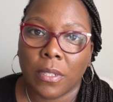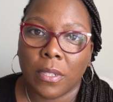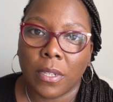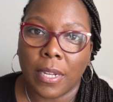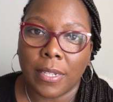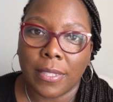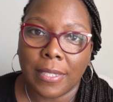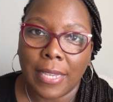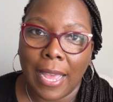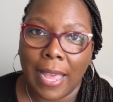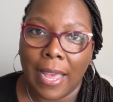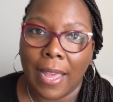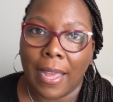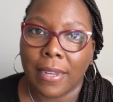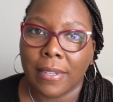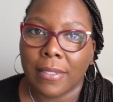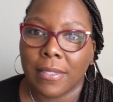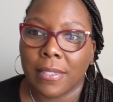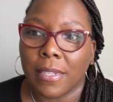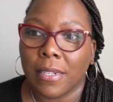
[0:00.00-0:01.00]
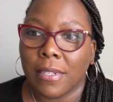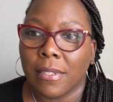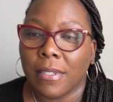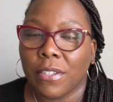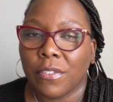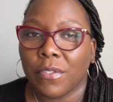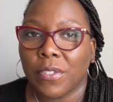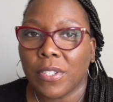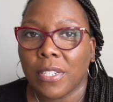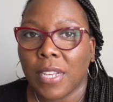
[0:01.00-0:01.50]
attacks and
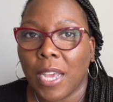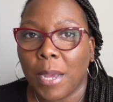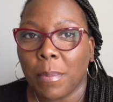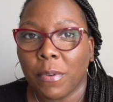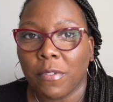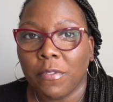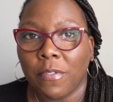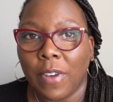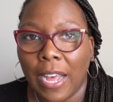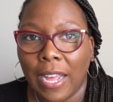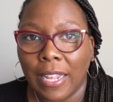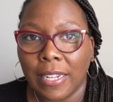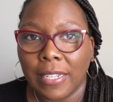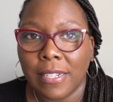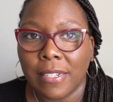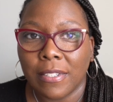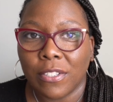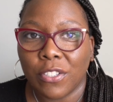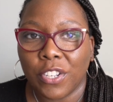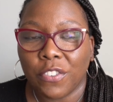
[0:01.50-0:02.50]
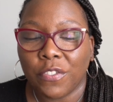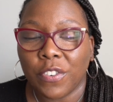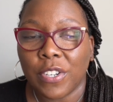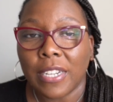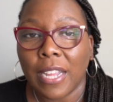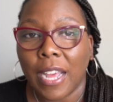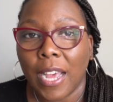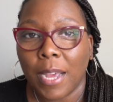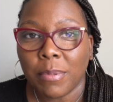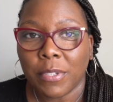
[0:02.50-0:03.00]
different types of
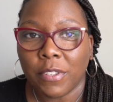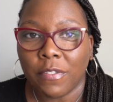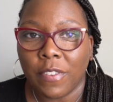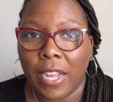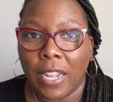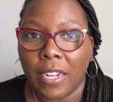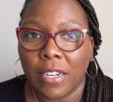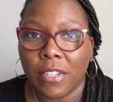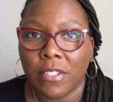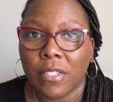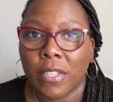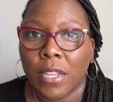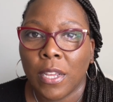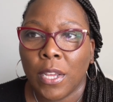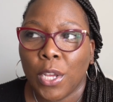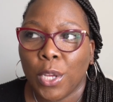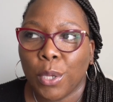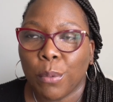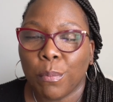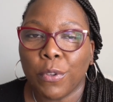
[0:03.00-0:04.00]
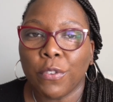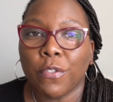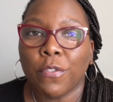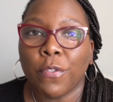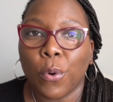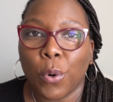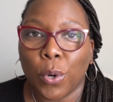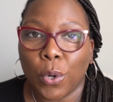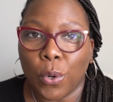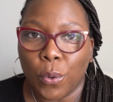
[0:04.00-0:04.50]
violence
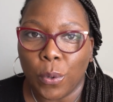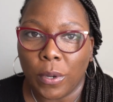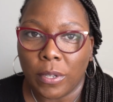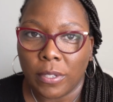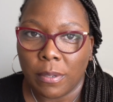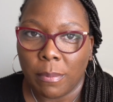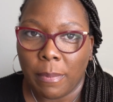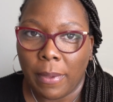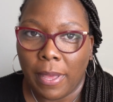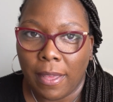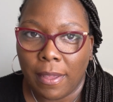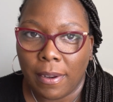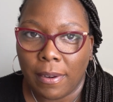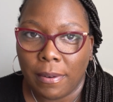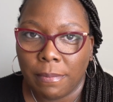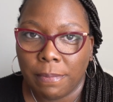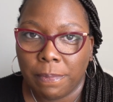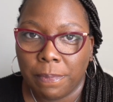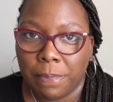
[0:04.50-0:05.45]
before going to bed.